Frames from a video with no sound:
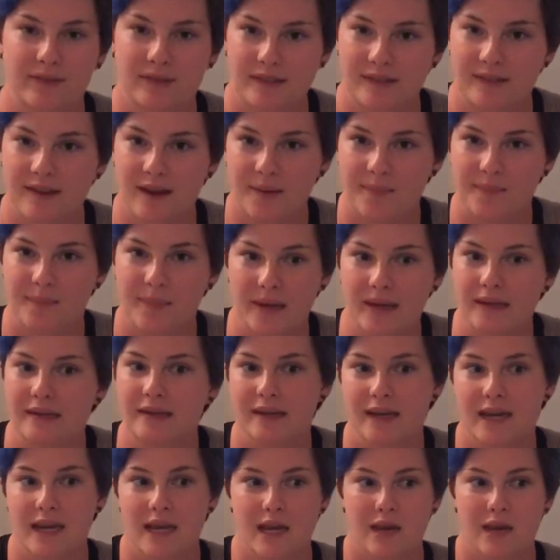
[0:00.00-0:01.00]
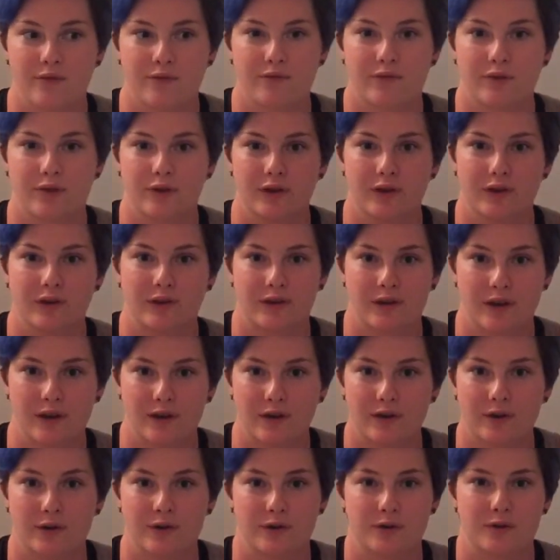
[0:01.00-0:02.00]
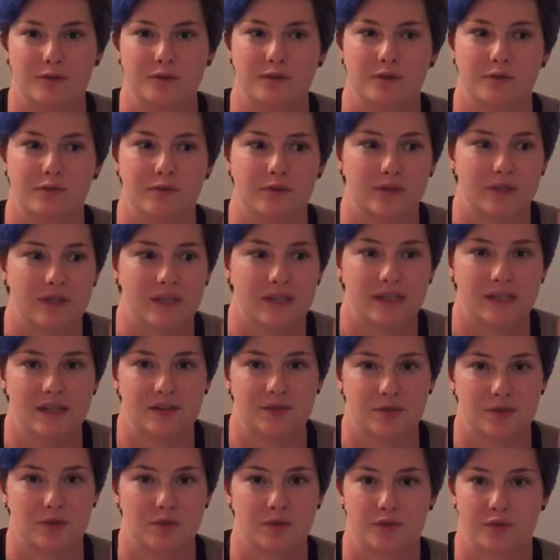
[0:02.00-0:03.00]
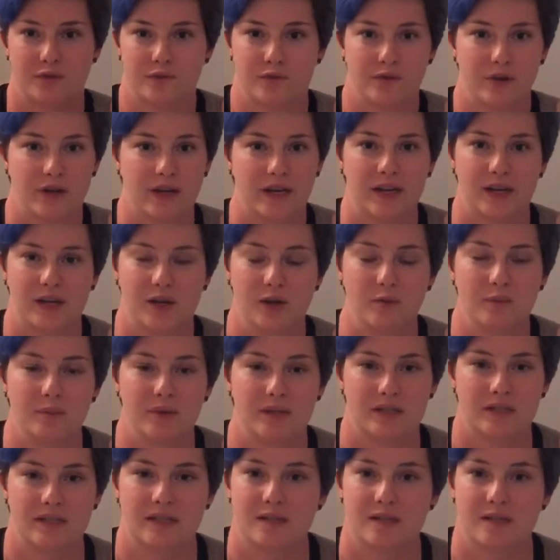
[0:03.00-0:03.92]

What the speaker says: It's not meant for young girls or for teenage girls or for any humans.